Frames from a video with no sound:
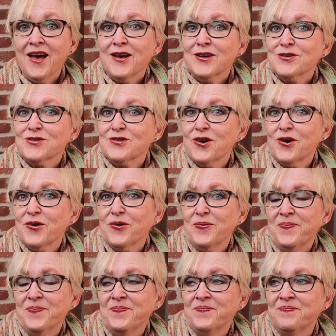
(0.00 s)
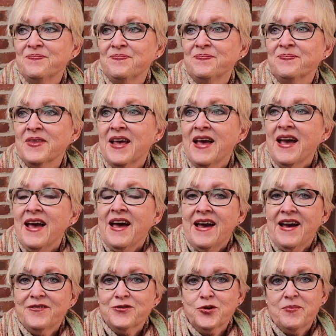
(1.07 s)
So
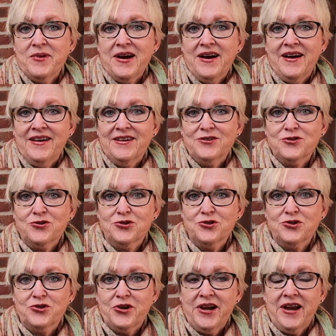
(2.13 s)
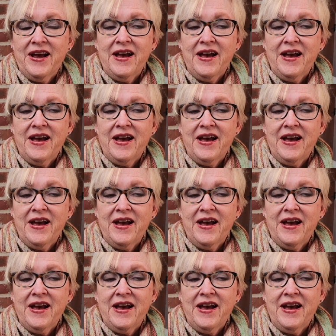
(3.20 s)
after my surgery,